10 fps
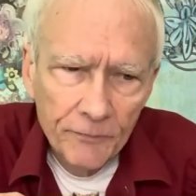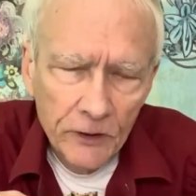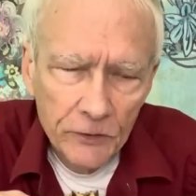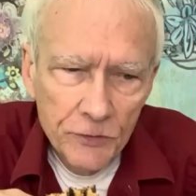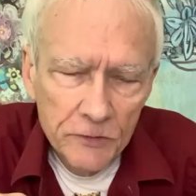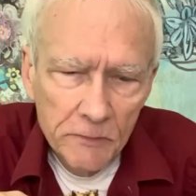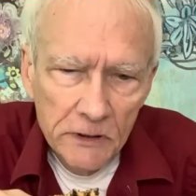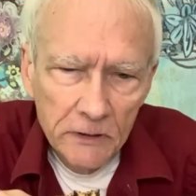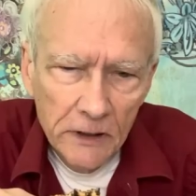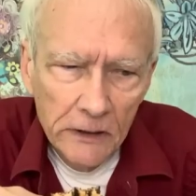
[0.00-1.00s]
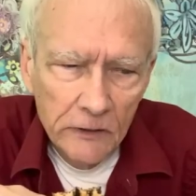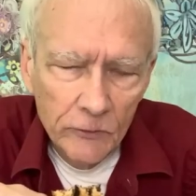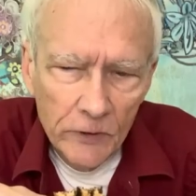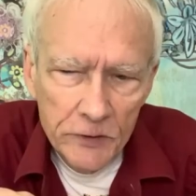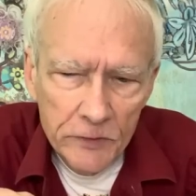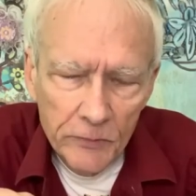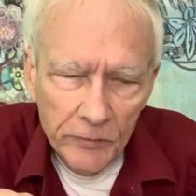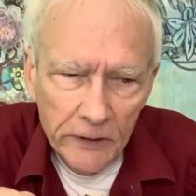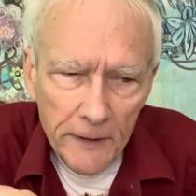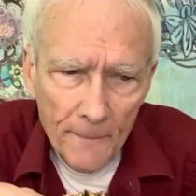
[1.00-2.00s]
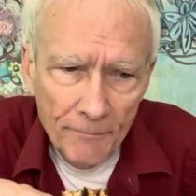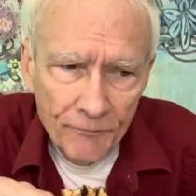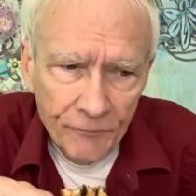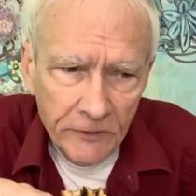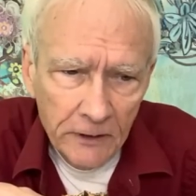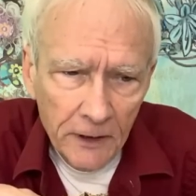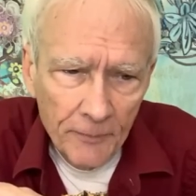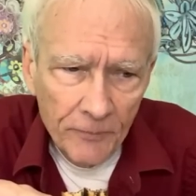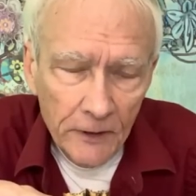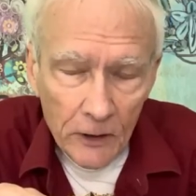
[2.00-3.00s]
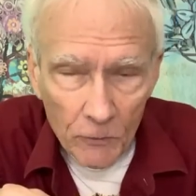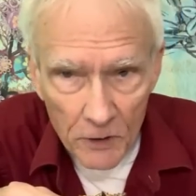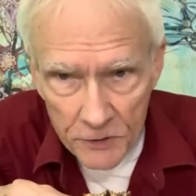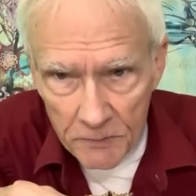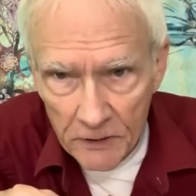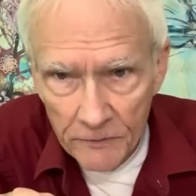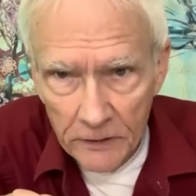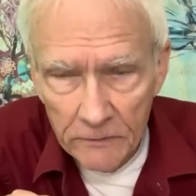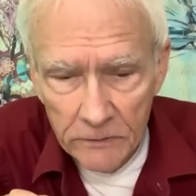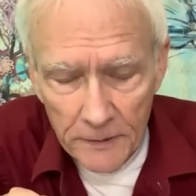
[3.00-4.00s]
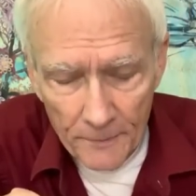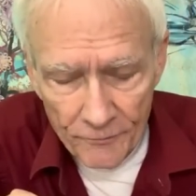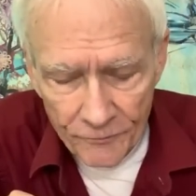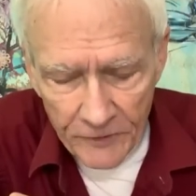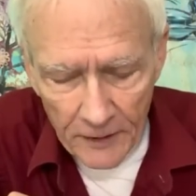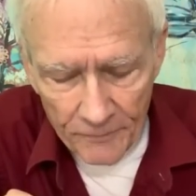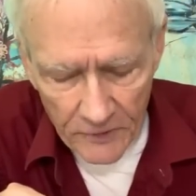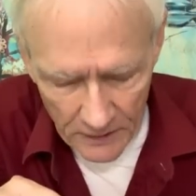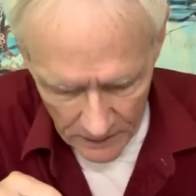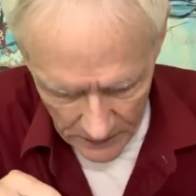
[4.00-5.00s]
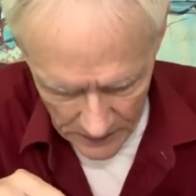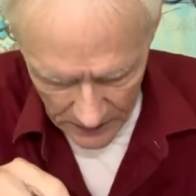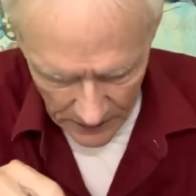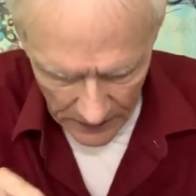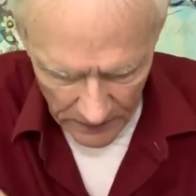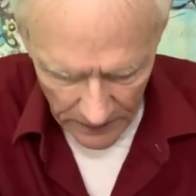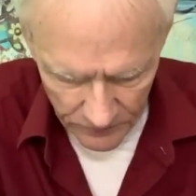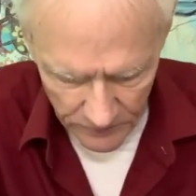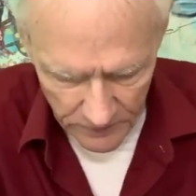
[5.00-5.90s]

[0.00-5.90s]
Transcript: There used to be a kind of raisin bread that was my favorite, and it had like